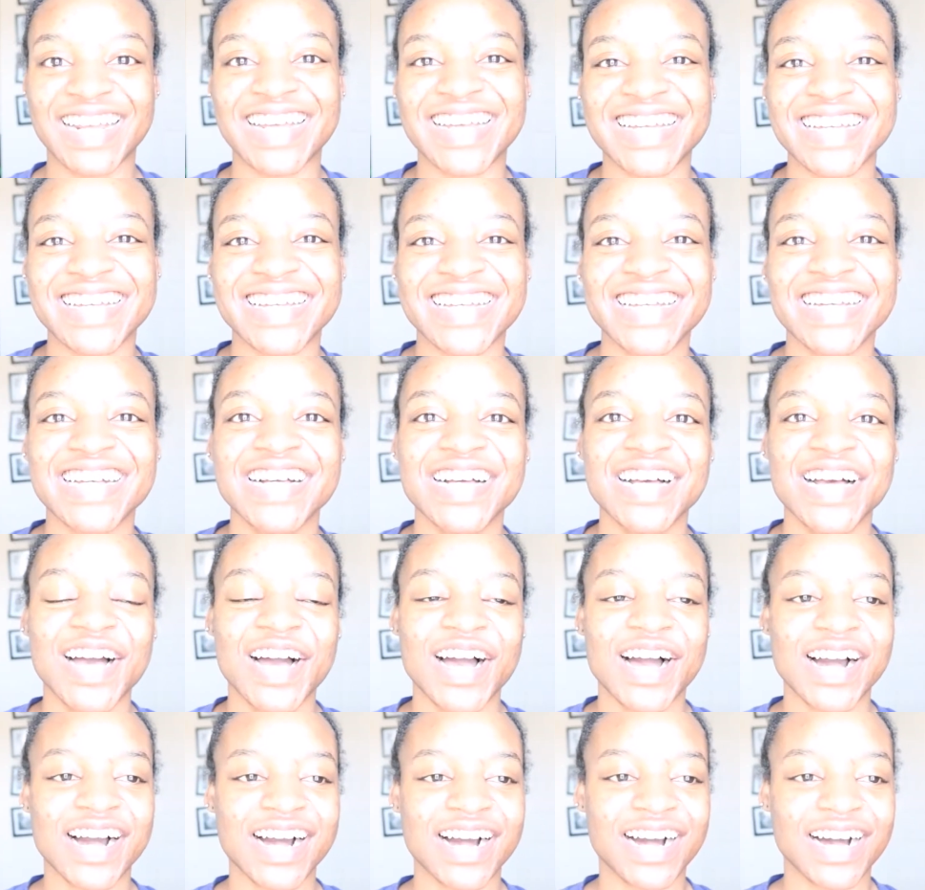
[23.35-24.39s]

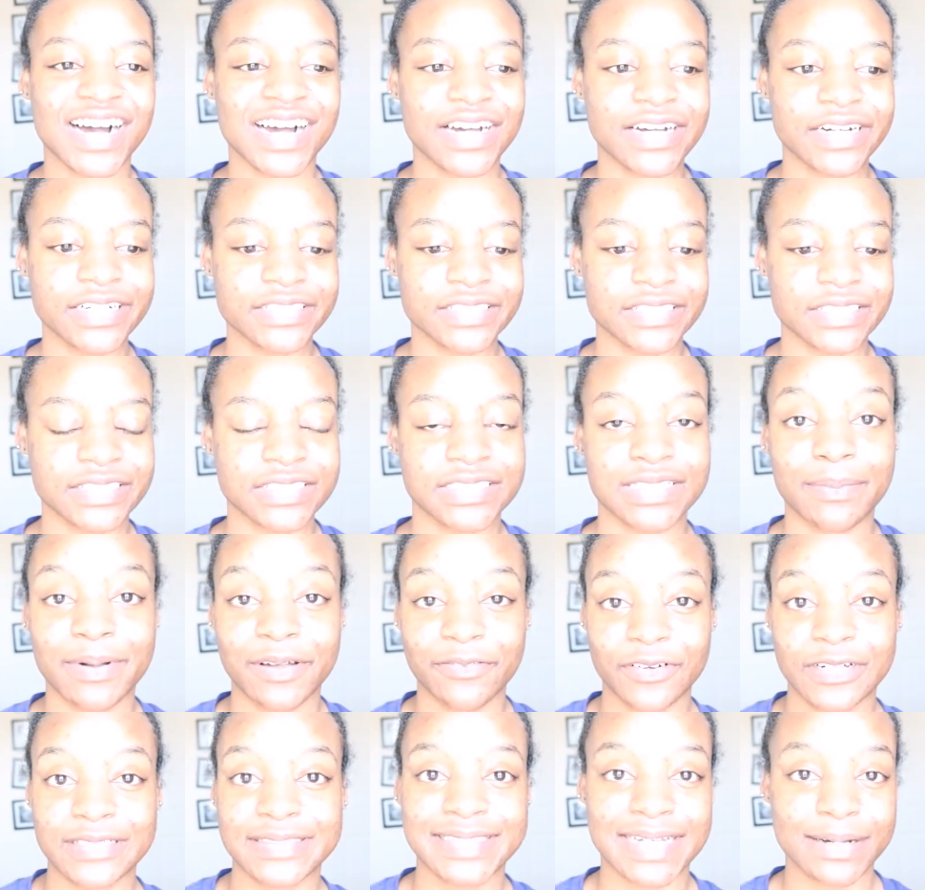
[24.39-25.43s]
It's not my
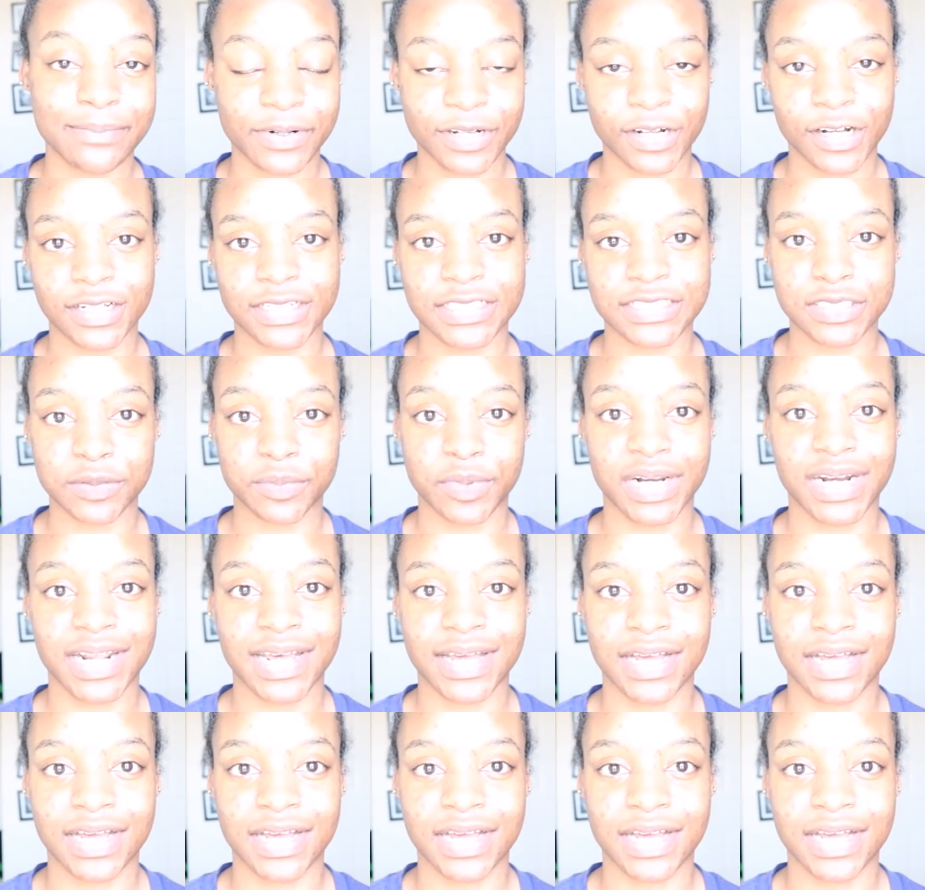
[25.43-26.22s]
first time putting on this brand.